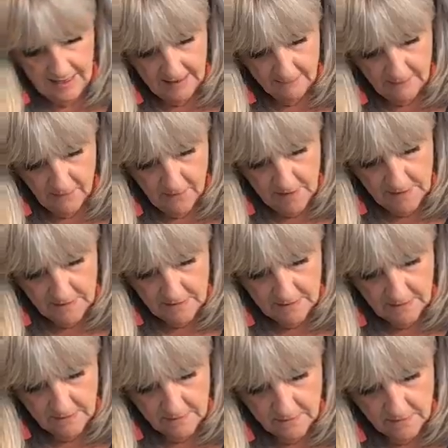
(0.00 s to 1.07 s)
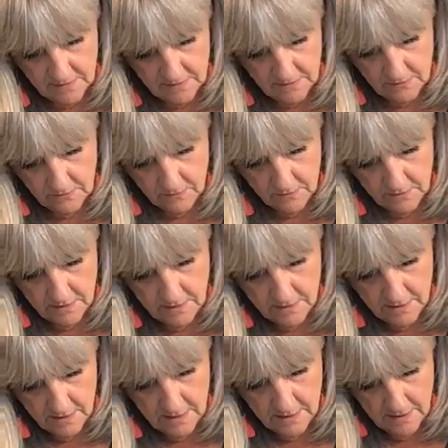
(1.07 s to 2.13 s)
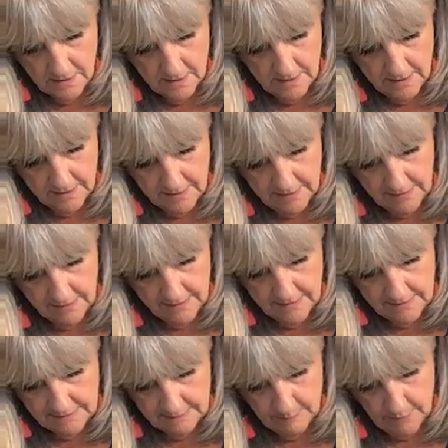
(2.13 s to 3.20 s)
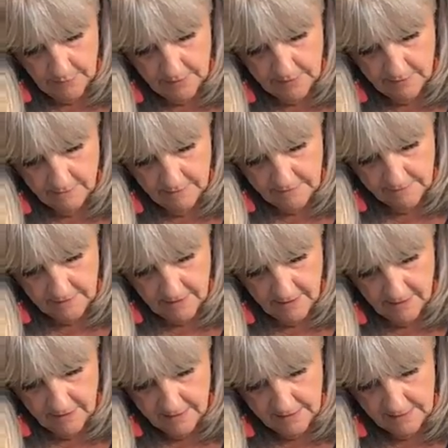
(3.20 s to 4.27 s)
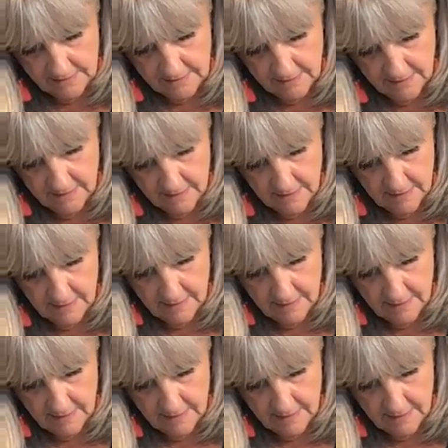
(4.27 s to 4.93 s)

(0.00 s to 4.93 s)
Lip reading: and I'm going to do like this part of his eyes